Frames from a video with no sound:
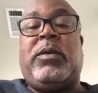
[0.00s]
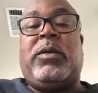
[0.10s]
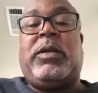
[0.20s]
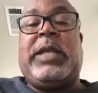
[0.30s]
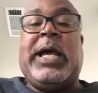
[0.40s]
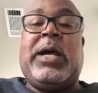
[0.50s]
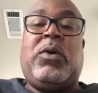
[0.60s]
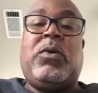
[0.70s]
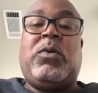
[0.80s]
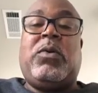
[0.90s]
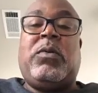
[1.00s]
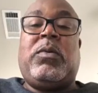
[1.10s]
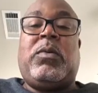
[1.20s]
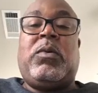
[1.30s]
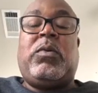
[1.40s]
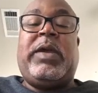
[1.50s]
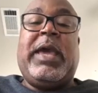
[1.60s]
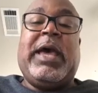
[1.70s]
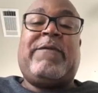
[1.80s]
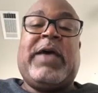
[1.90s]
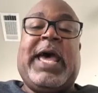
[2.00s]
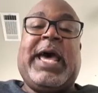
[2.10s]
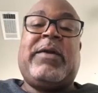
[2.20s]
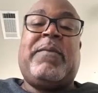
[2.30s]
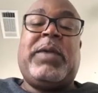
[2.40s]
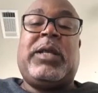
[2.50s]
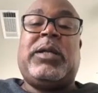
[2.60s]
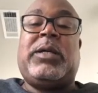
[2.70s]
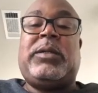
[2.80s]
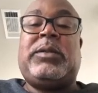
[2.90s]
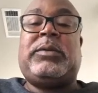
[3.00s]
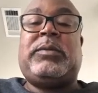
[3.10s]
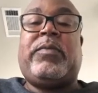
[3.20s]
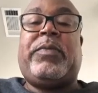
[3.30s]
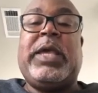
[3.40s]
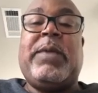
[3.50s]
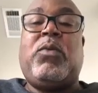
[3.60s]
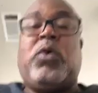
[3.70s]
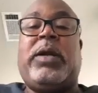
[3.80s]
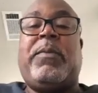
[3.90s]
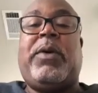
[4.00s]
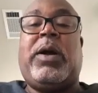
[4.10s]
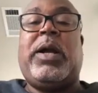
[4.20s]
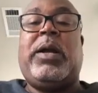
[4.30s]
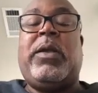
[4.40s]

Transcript: Now, we have an Adam Miller at Morgan Park.